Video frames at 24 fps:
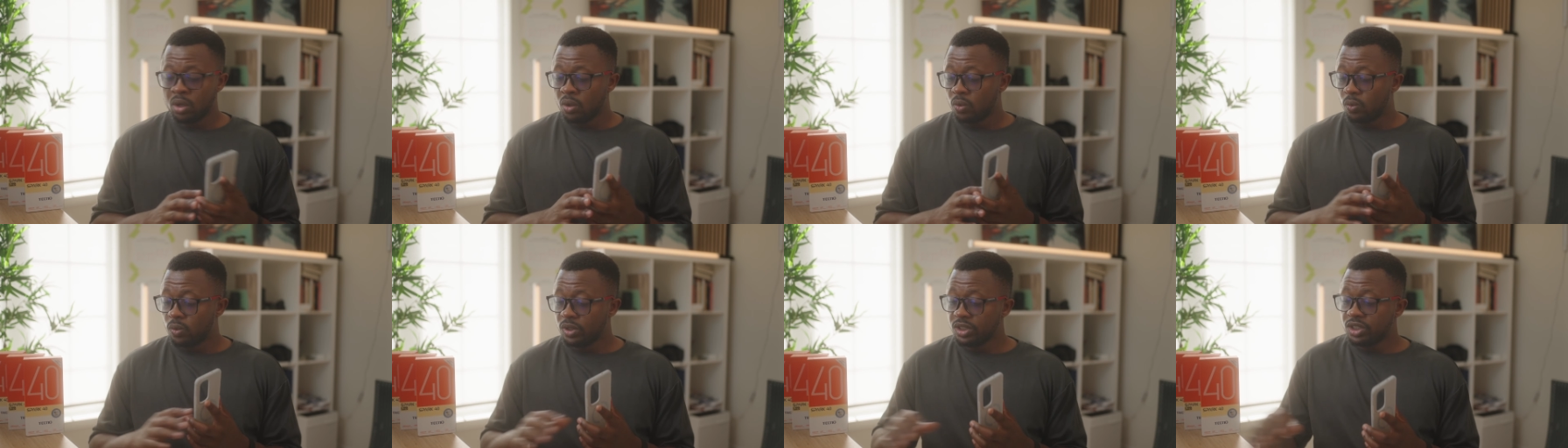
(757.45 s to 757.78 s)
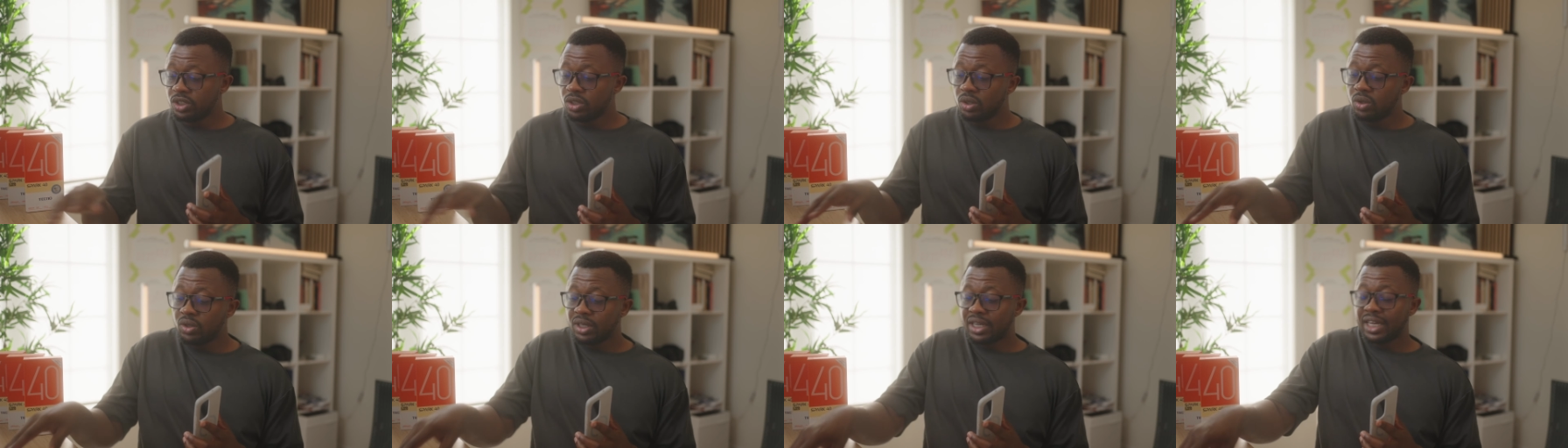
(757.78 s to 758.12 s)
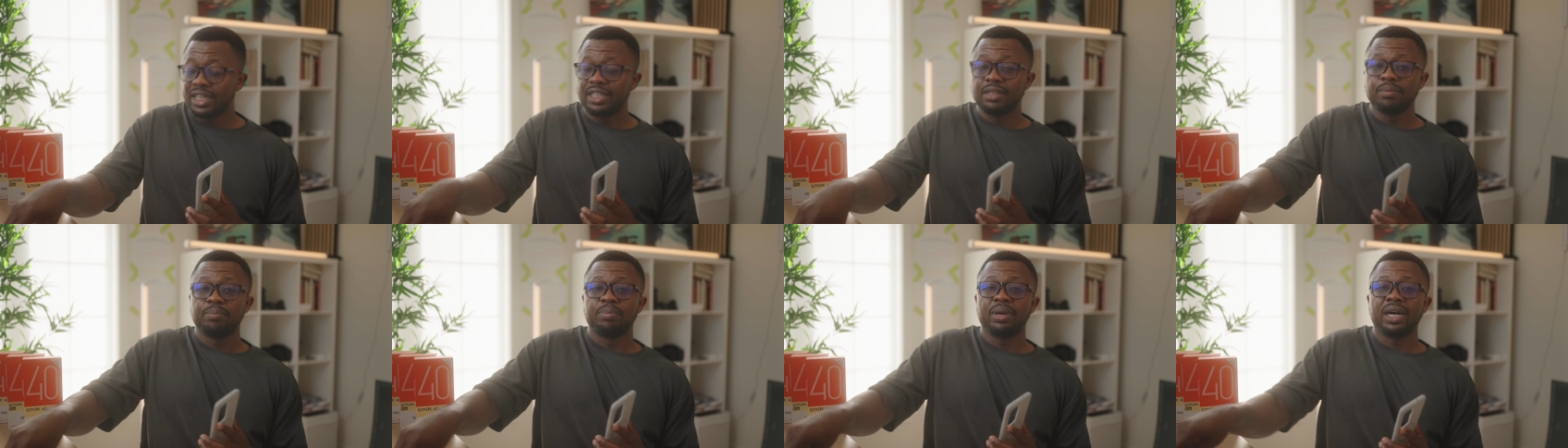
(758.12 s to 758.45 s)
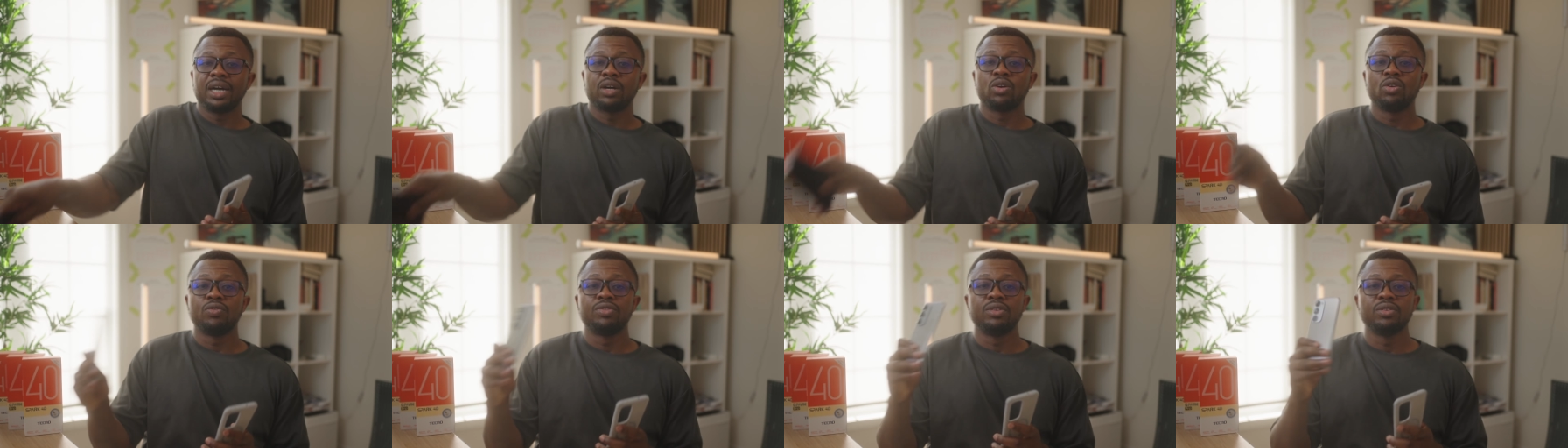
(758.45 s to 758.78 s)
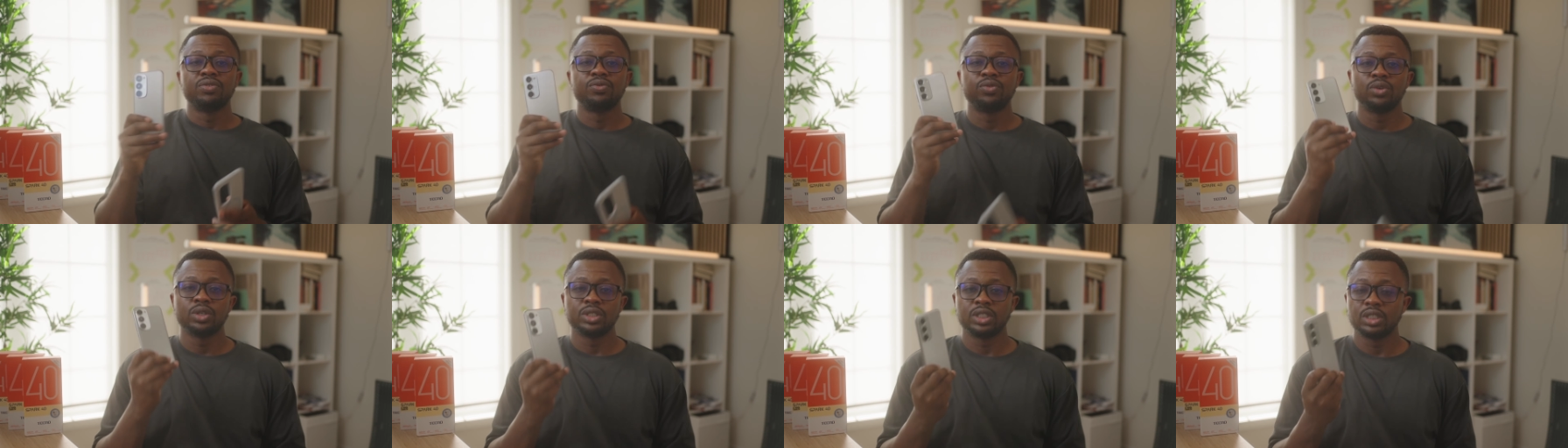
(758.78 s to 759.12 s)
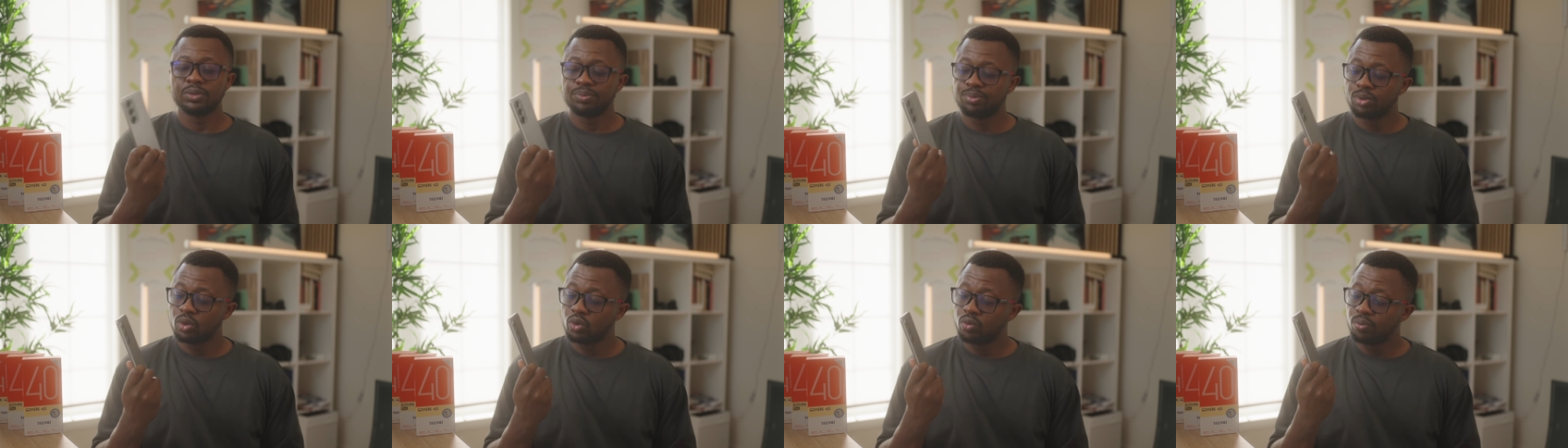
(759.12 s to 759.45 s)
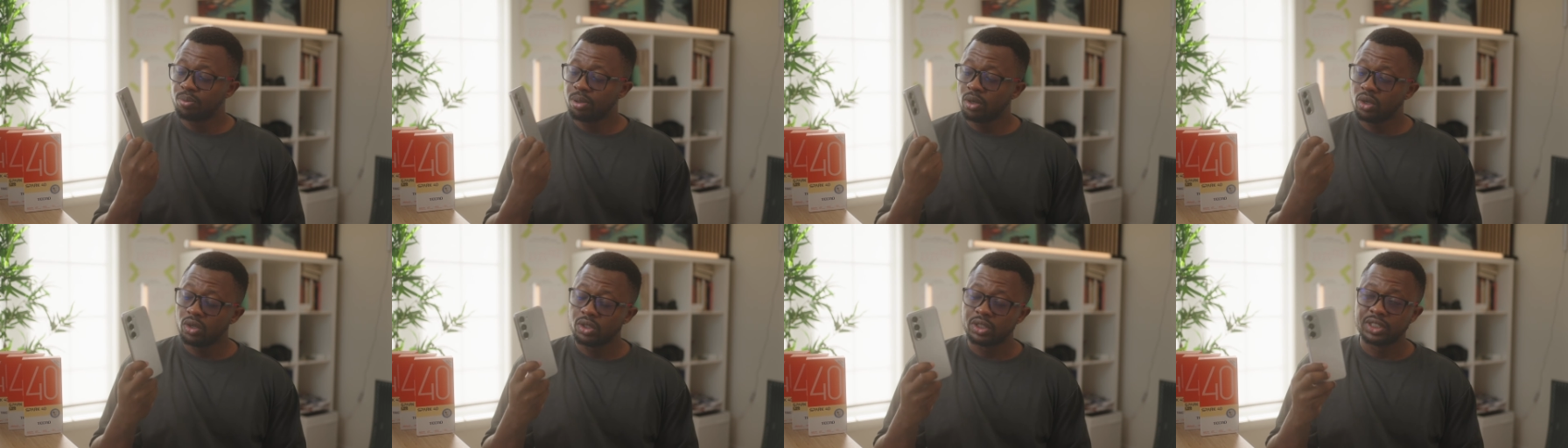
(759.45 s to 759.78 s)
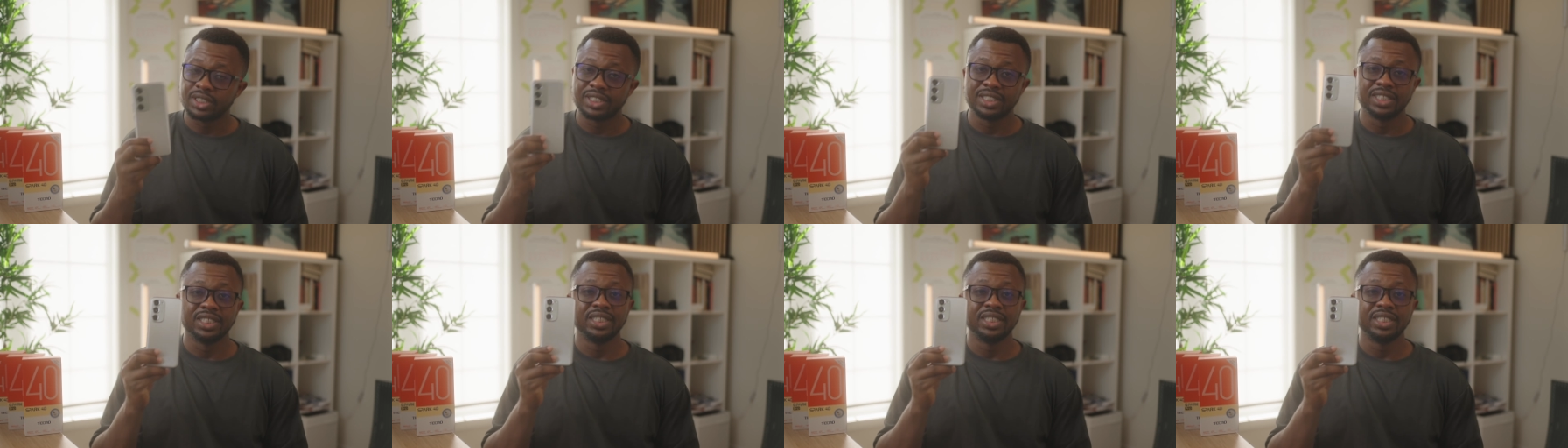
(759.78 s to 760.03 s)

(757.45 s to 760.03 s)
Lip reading: Once you look at the back of the 40 Pro Plus,